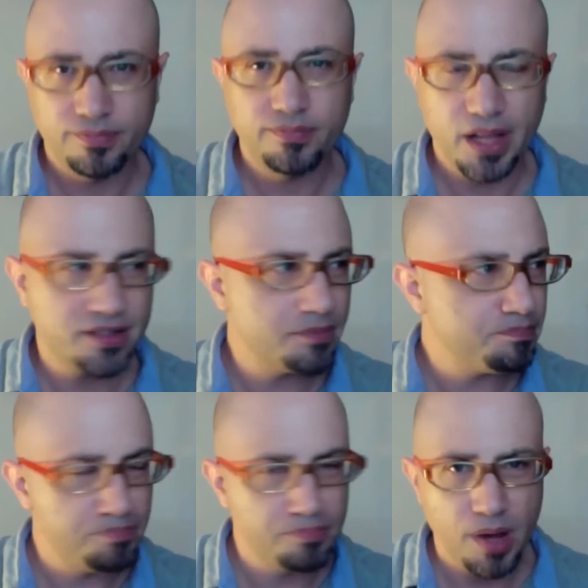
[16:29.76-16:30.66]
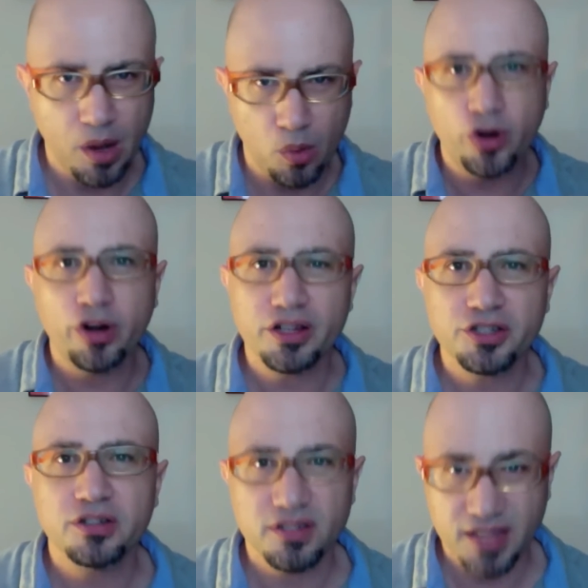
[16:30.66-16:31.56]
a word I
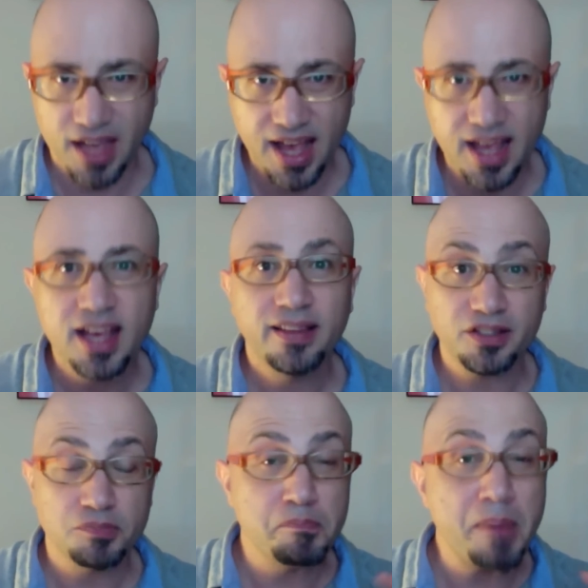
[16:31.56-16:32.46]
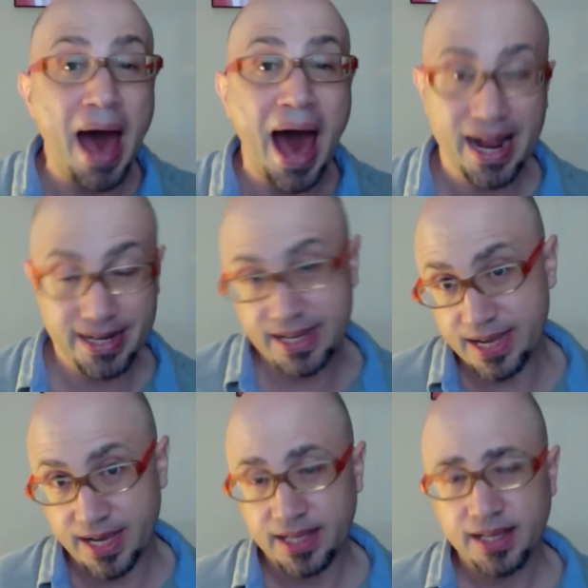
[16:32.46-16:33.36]
shouldn't say. That's bad
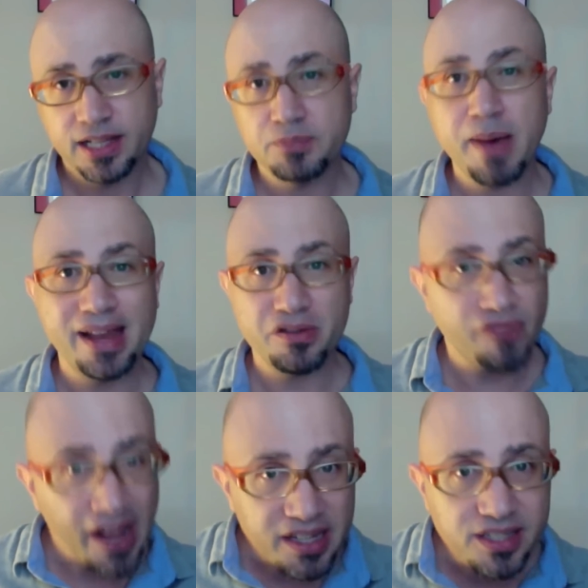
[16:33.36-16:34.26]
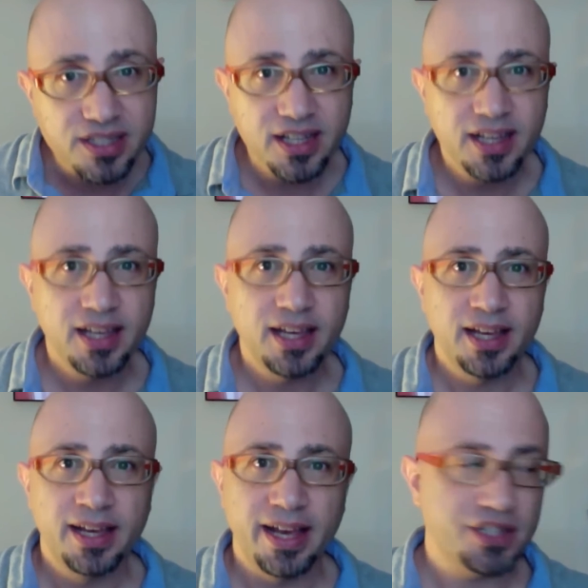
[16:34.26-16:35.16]
idea. It's bad advice.
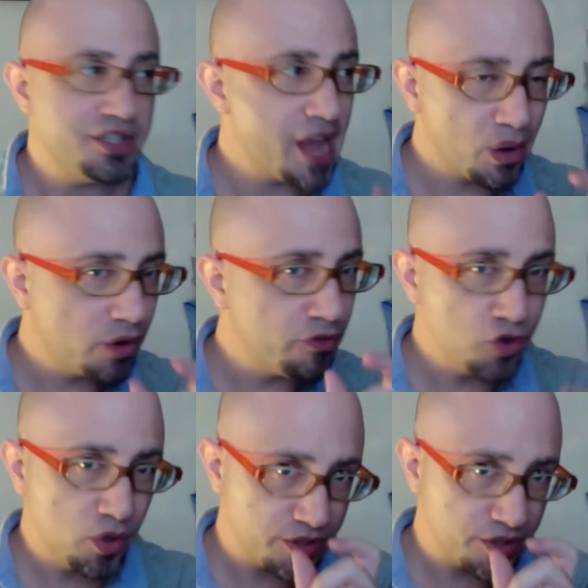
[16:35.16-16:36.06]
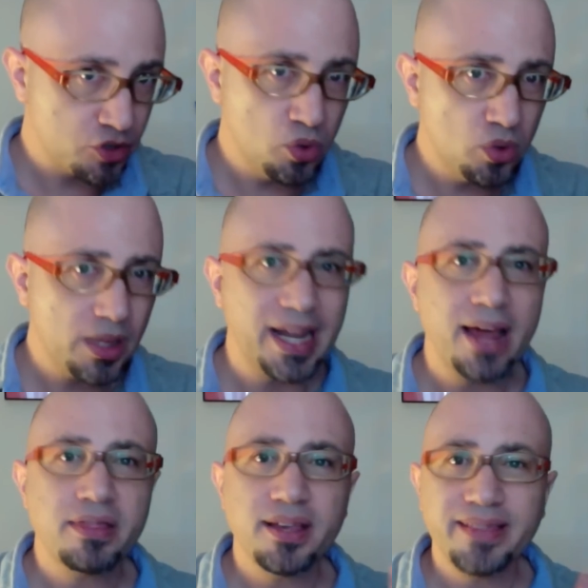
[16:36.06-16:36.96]
It's a narrow view of the school, and I
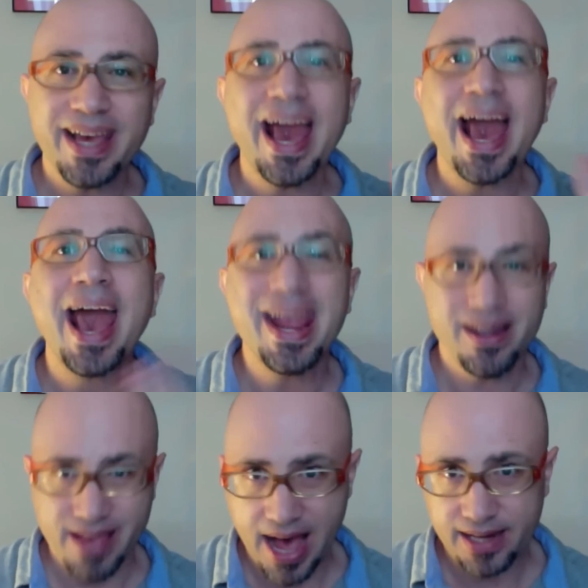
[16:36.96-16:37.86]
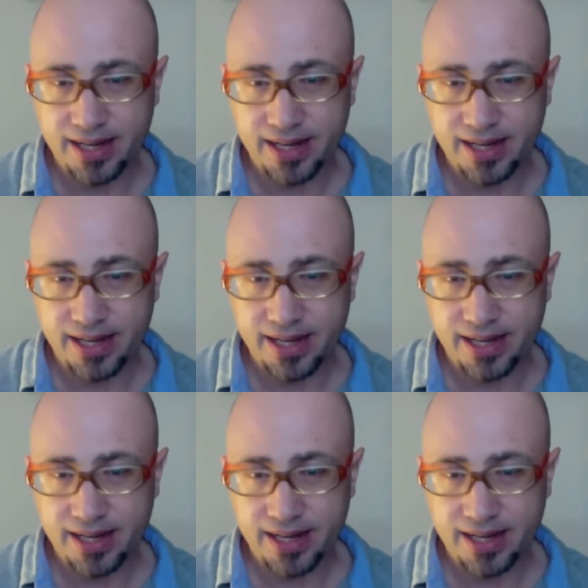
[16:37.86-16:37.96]
think they hate that.